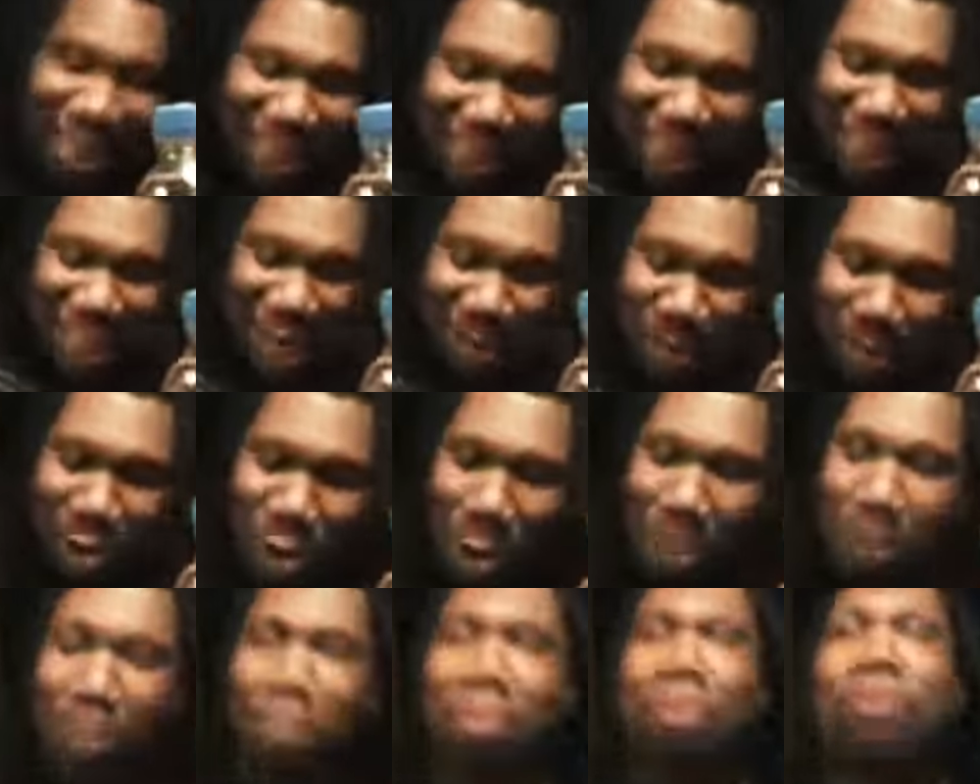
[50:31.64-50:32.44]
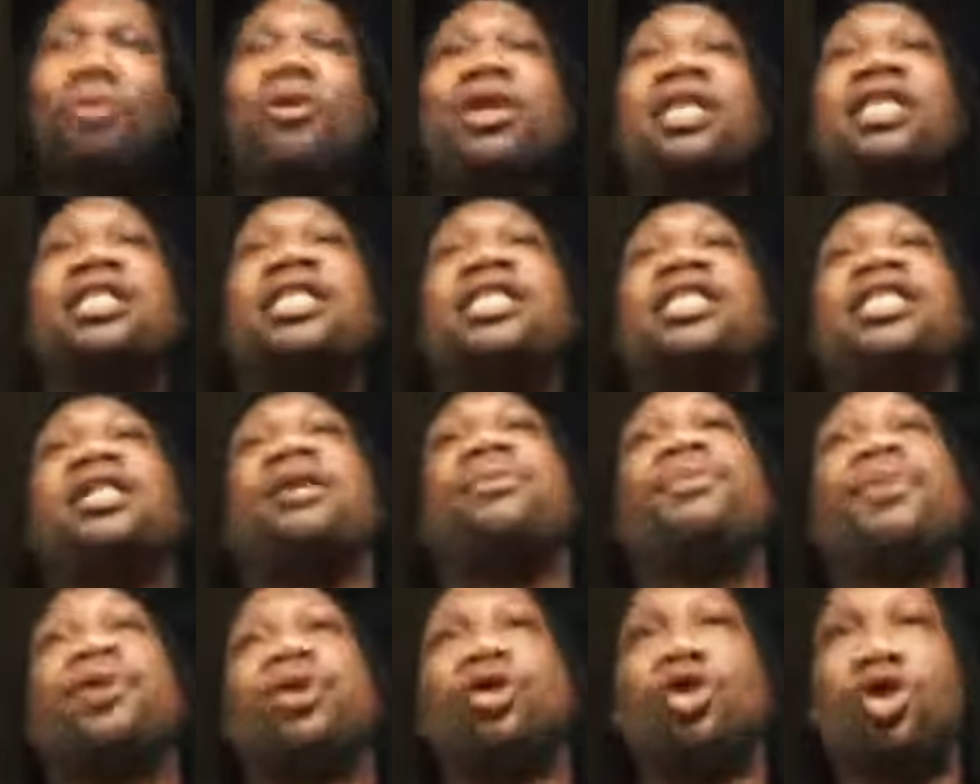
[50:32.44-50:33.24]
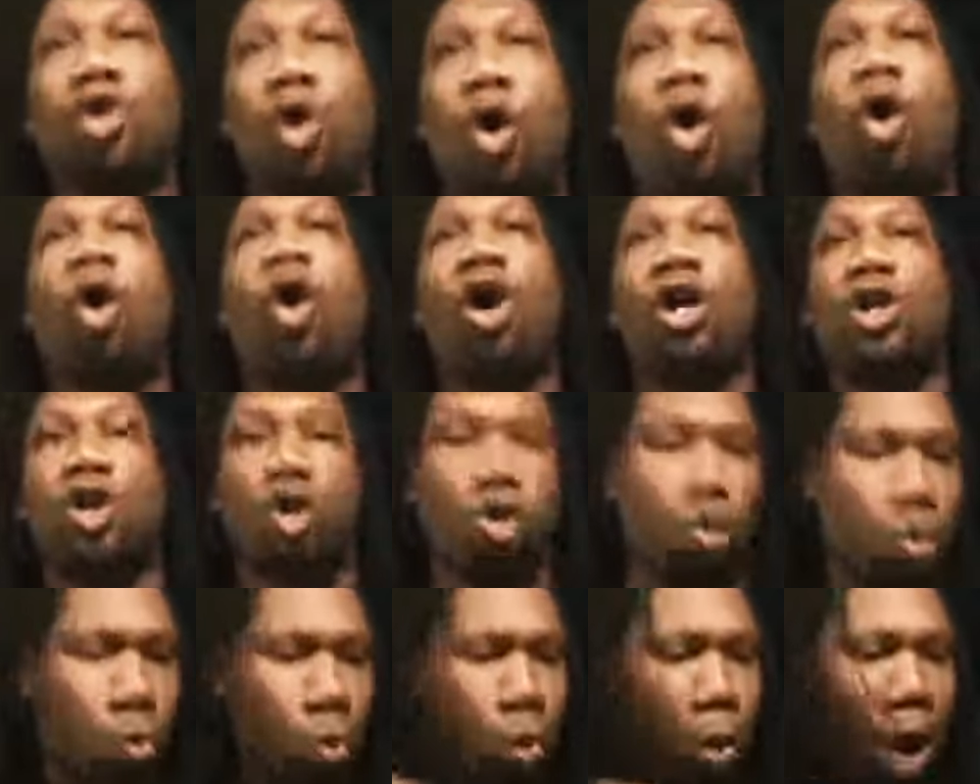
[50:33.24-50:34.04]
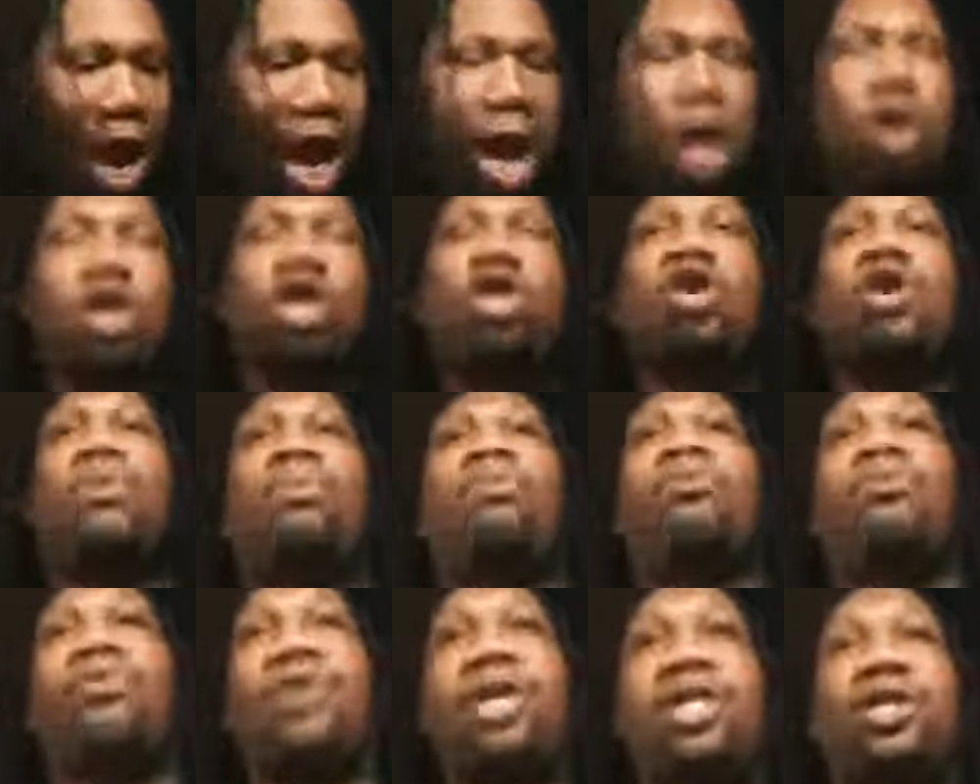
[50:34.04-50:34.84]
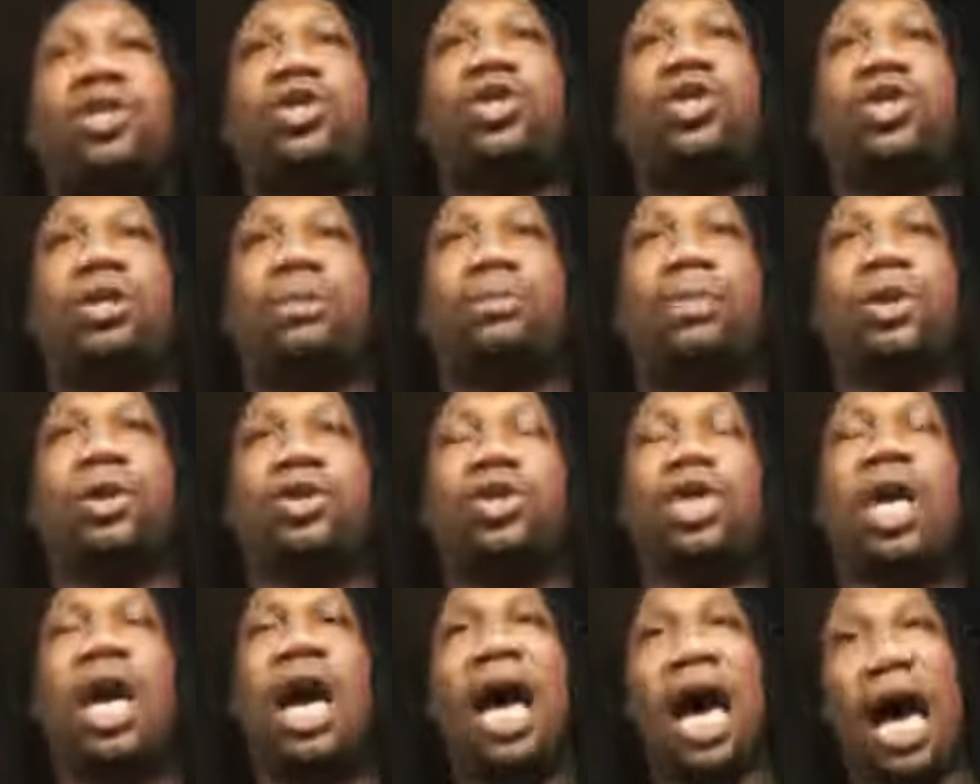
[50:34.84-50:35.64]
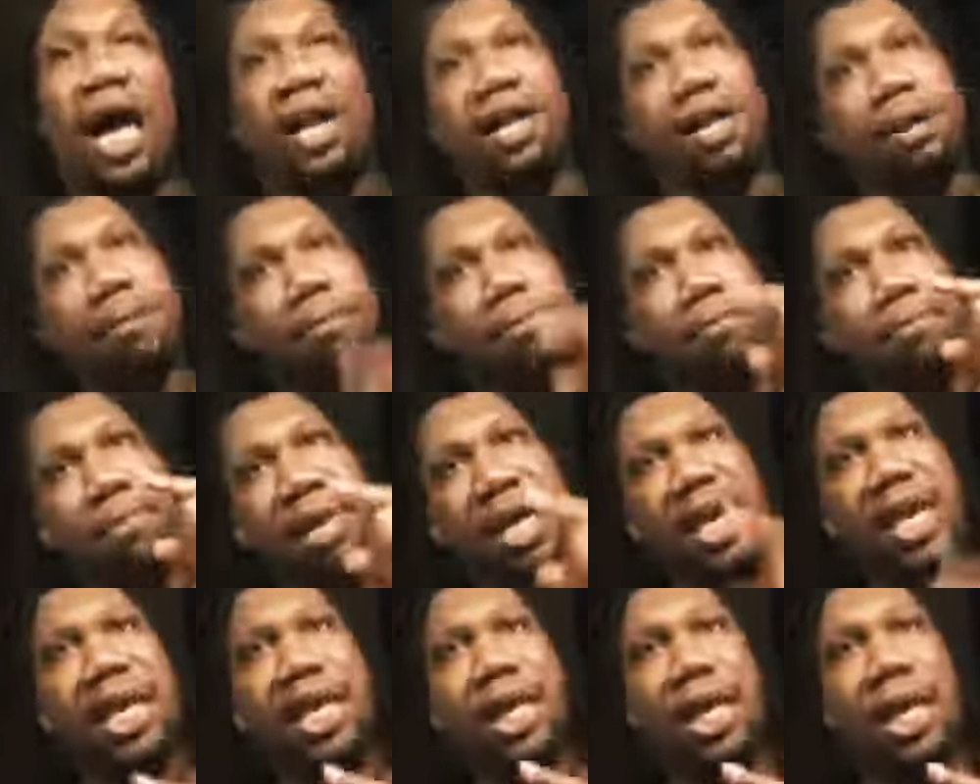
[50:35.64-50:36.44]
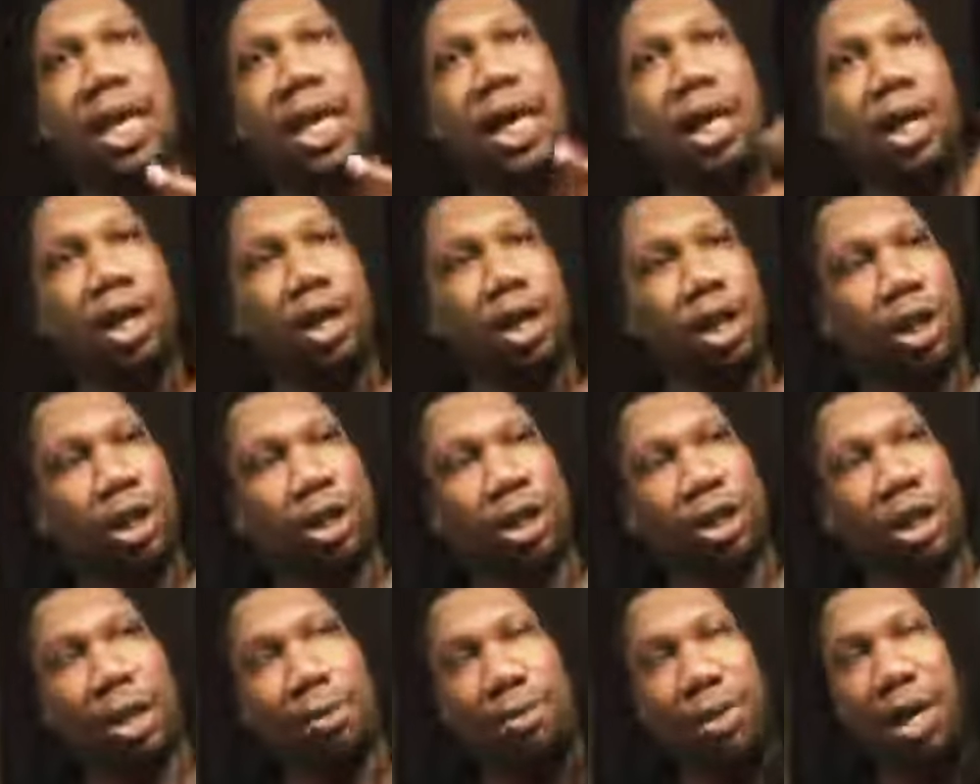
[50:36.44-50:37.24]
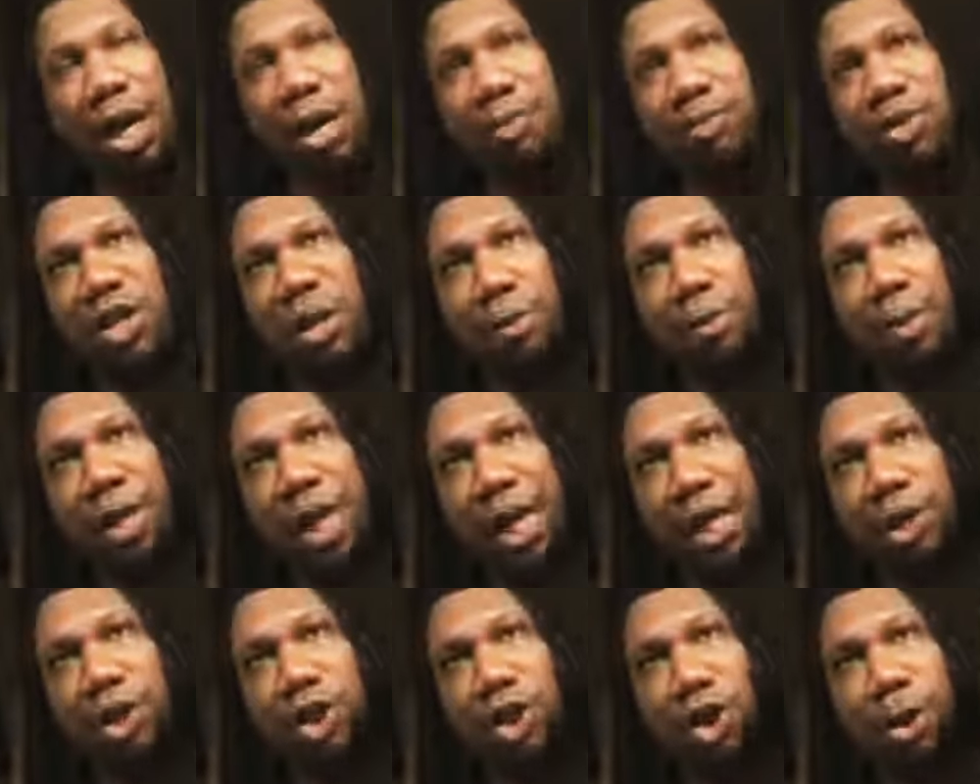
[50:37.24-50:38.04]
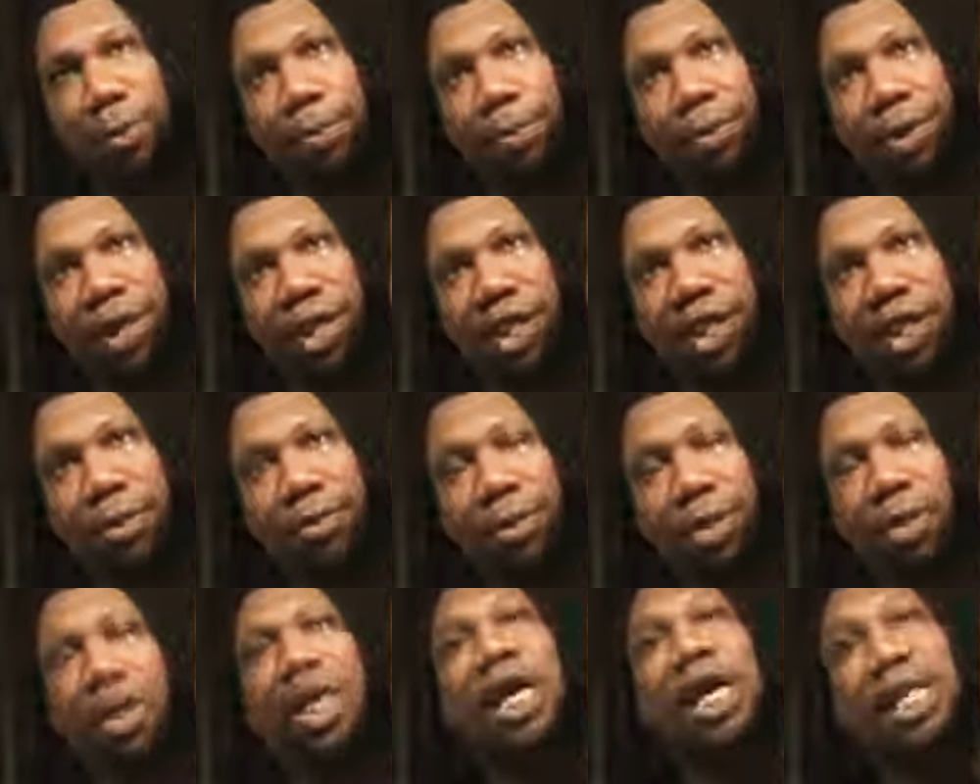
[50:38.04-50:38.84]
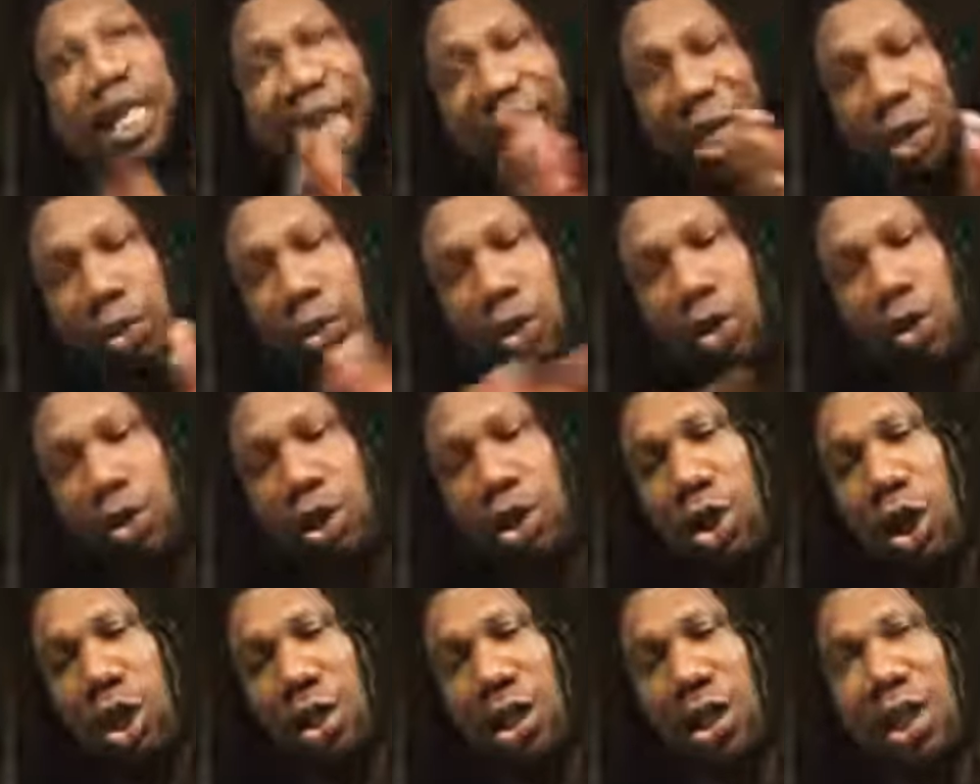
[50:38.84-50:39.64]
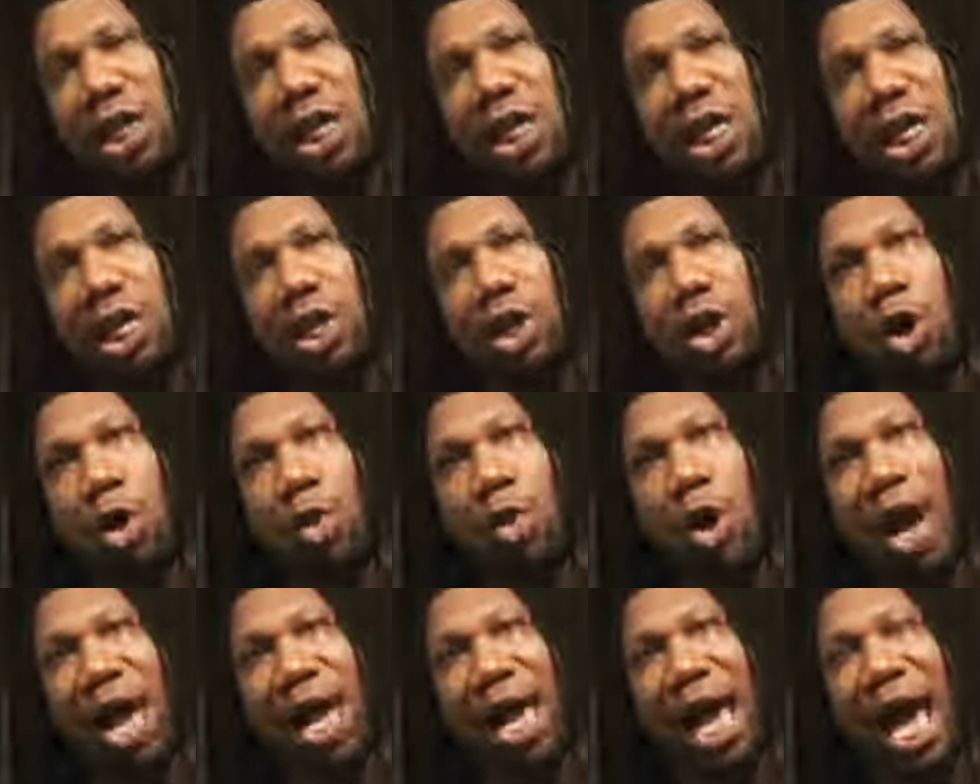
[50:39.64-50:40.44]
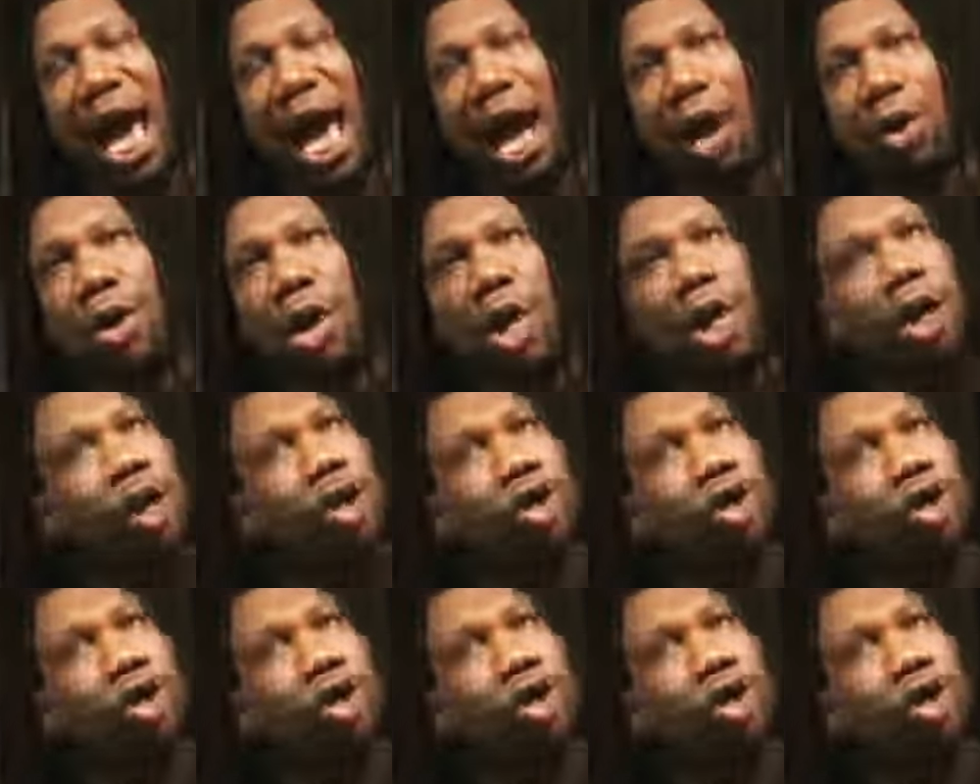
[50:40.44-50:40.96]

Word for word: Keep your principles on you. Wear your principles. And the minute something comes up against your principles, that's when you start seeking your way out.